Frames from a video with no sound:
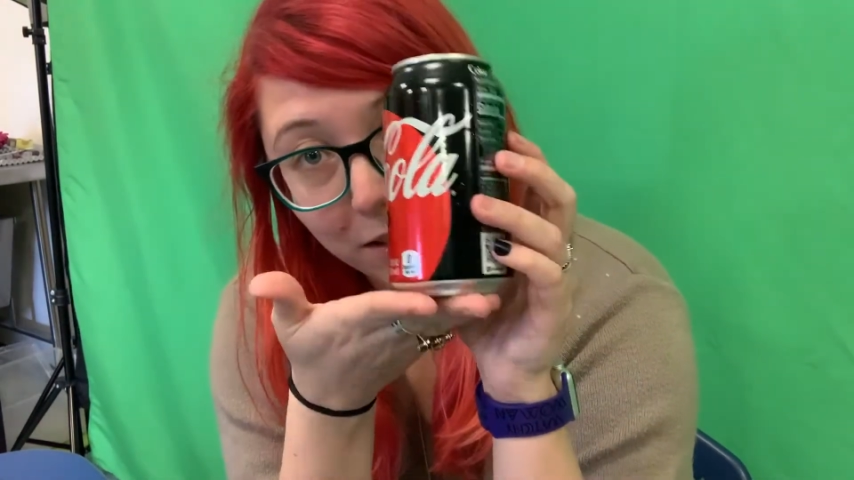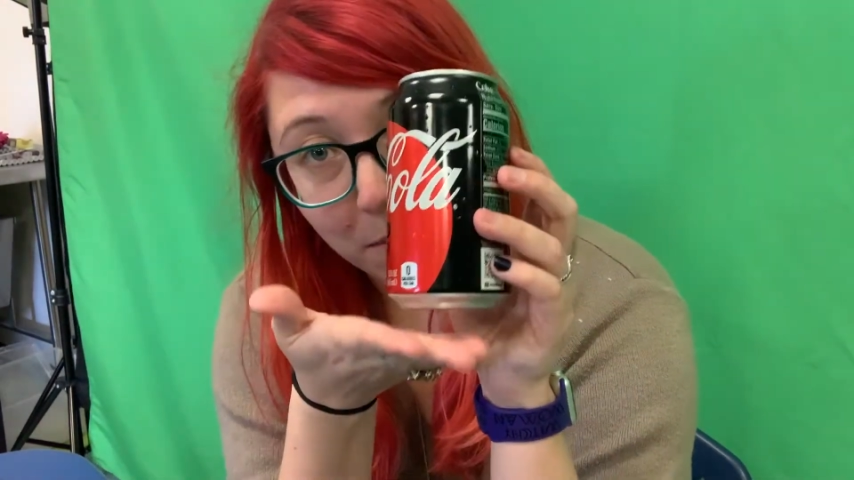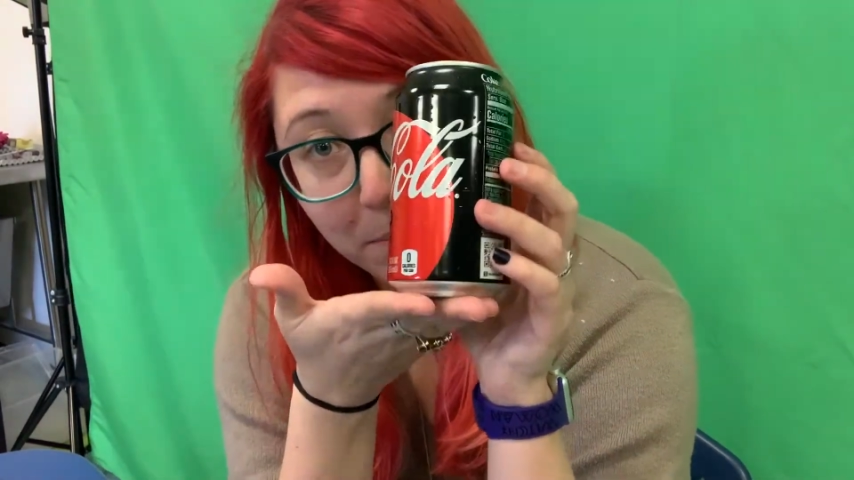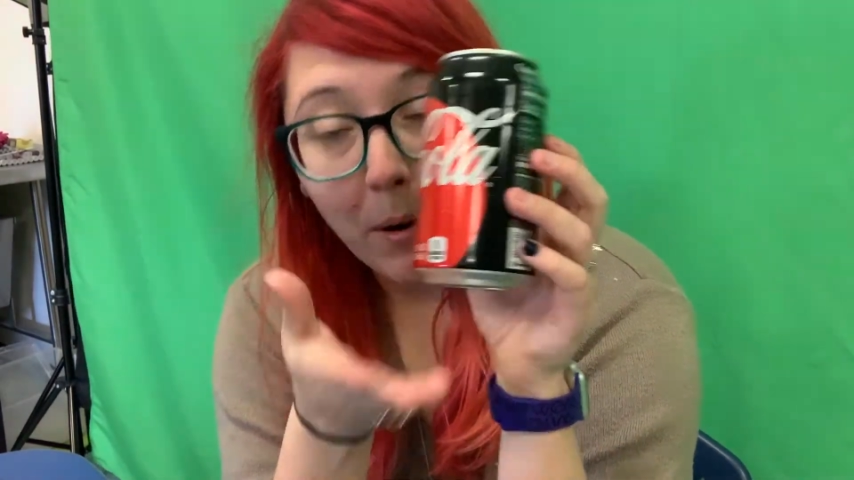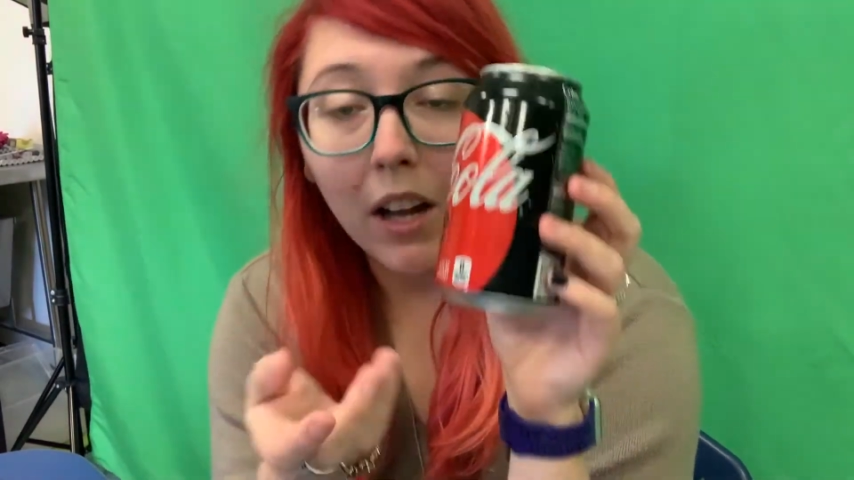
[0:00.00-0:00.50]

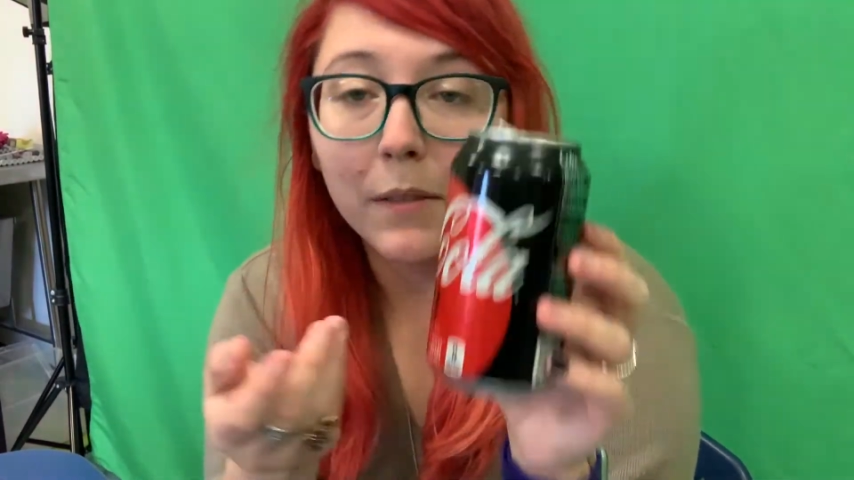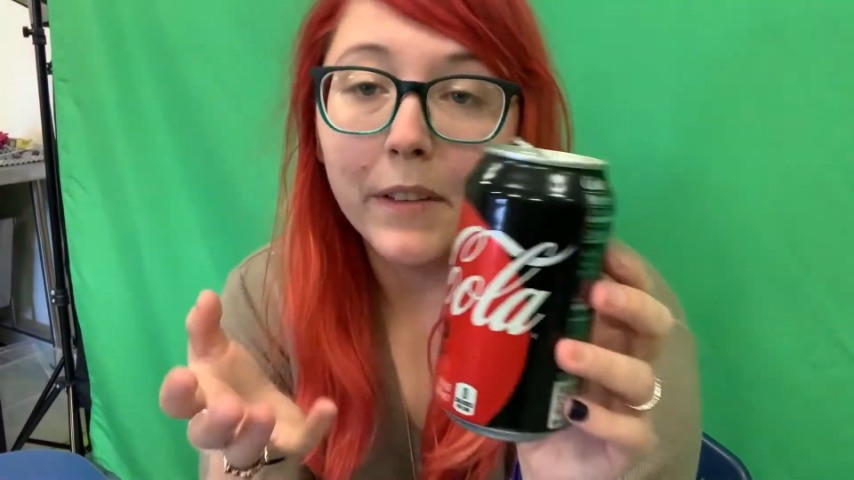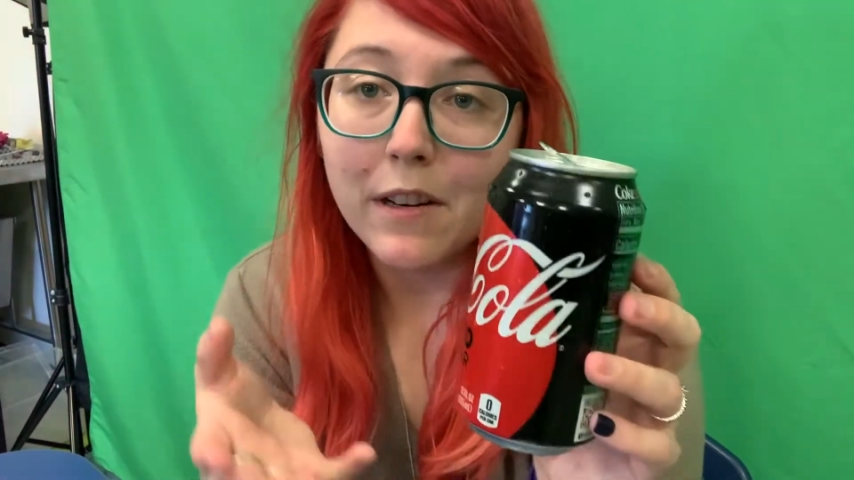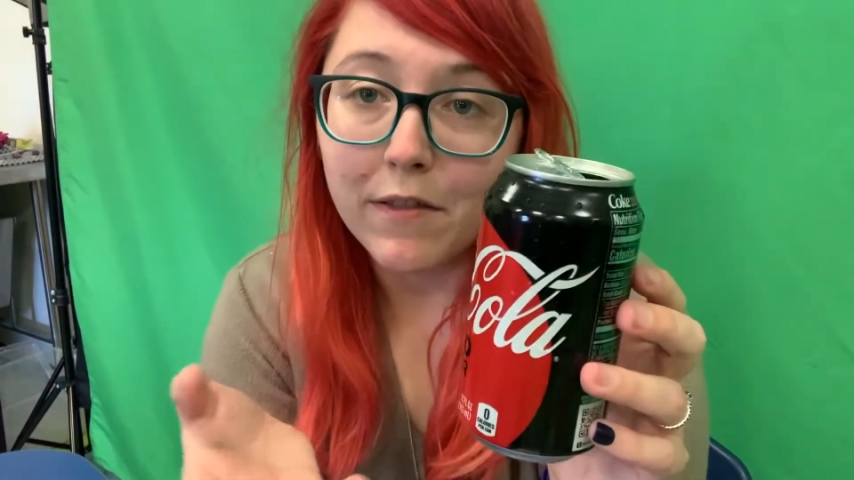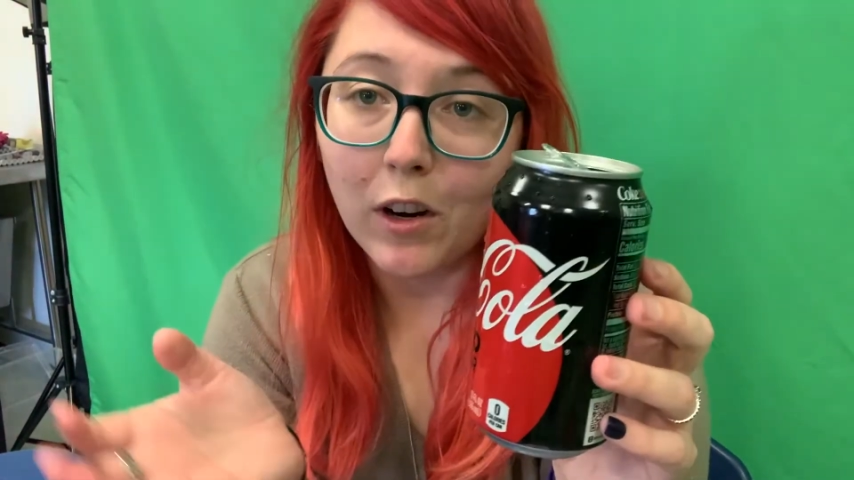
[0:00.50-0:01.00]
bottom
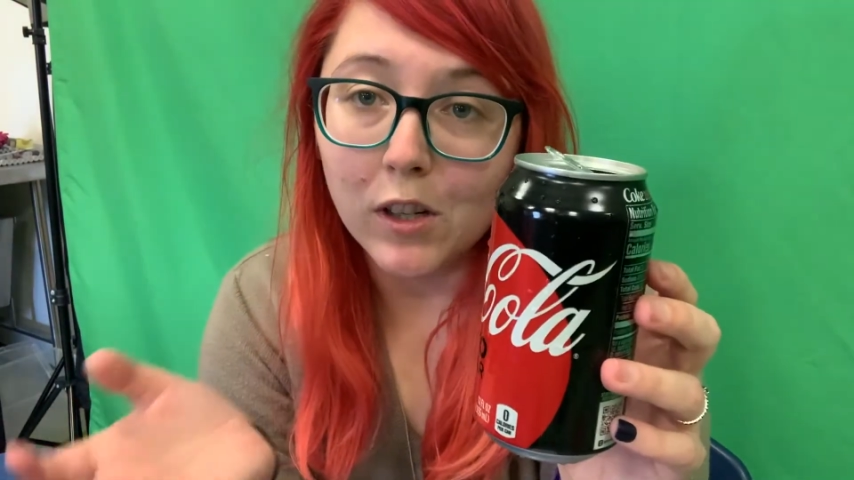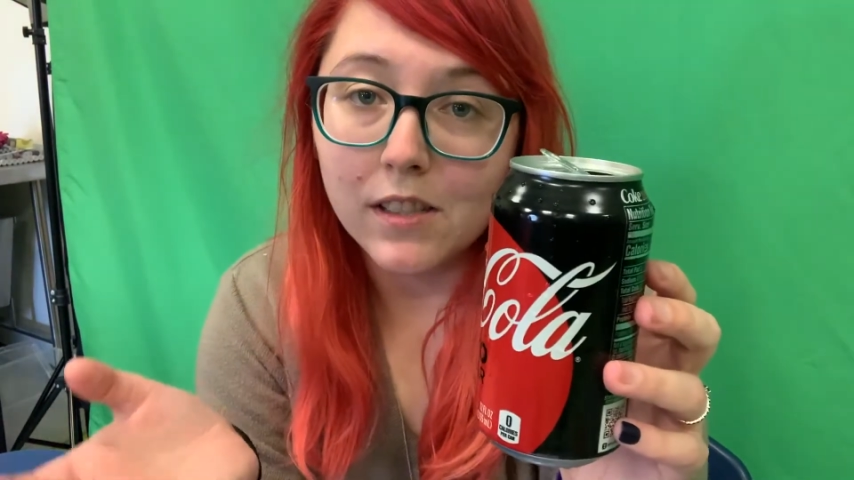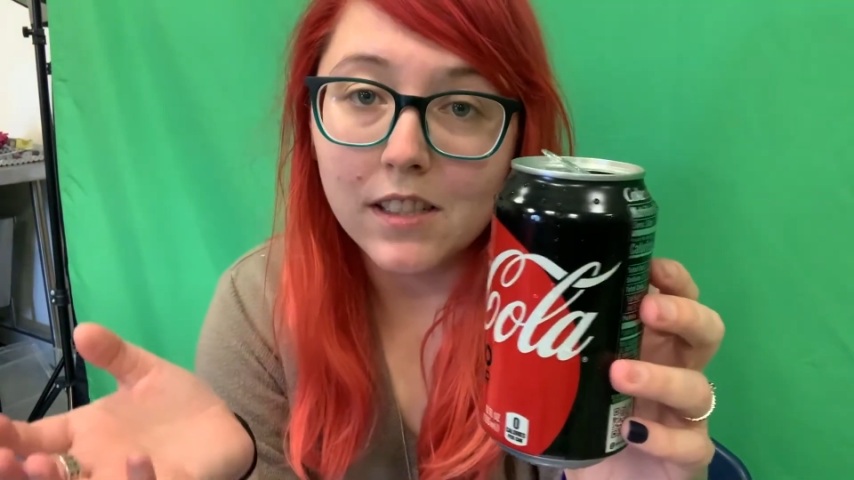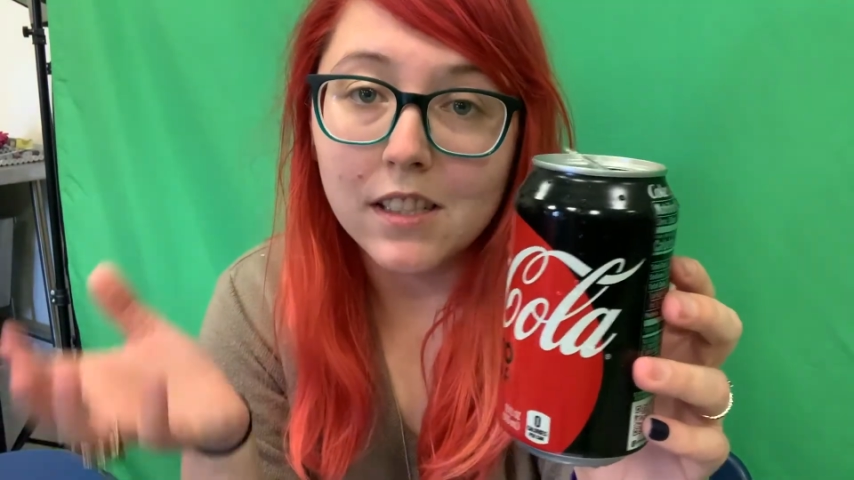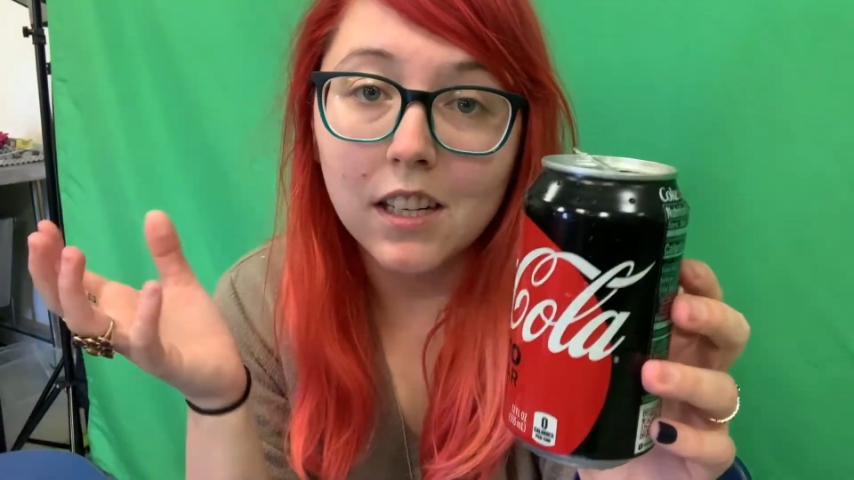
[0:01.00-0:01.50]
end
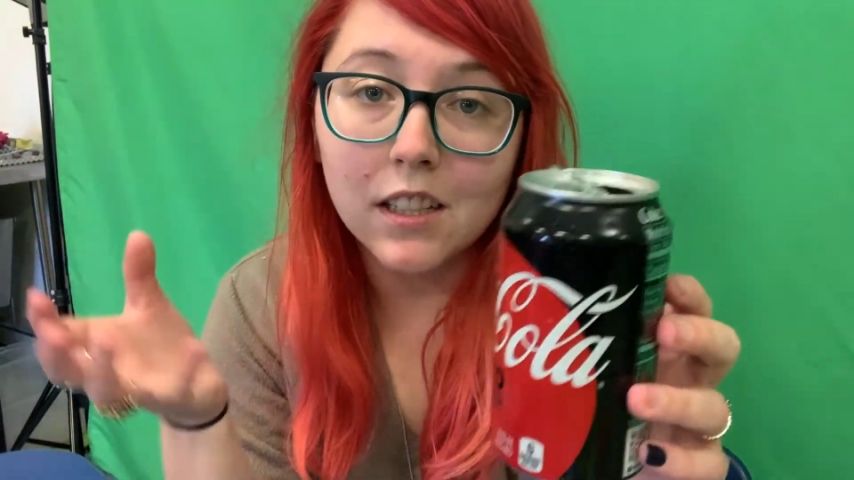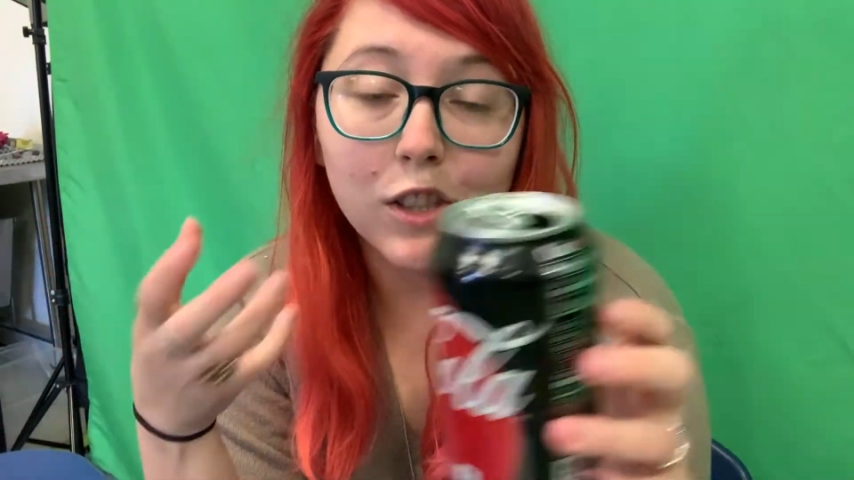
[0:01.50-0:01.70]
first to